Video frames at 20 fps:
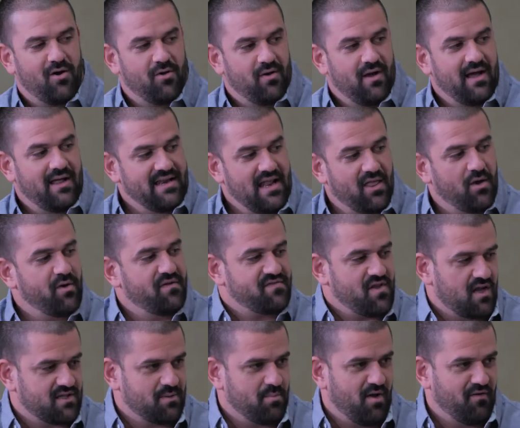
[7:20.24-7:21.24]
that we've
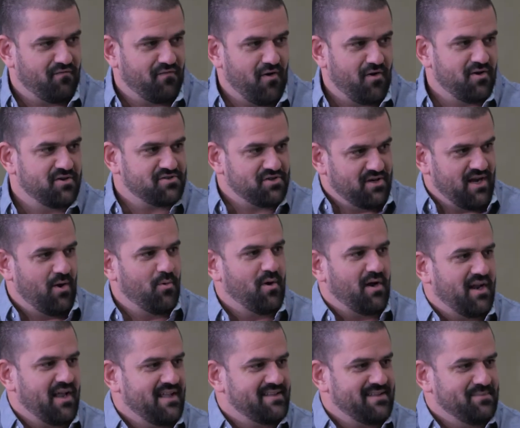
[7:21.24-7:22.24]
talked about furniture, now we're
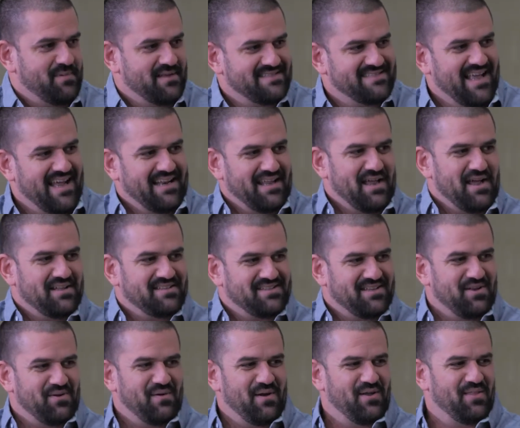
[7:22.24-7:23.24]
going to get to Miss Danny Hudson
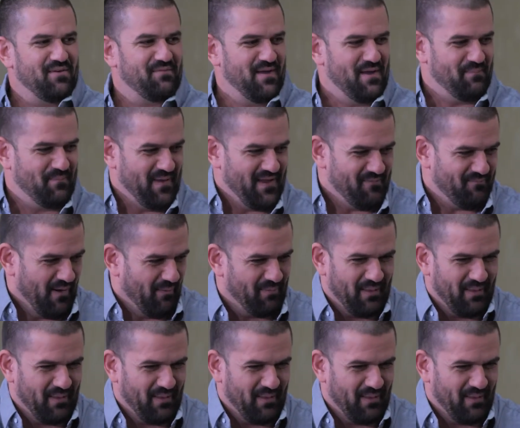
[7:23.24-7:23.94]
over here, the VP of Public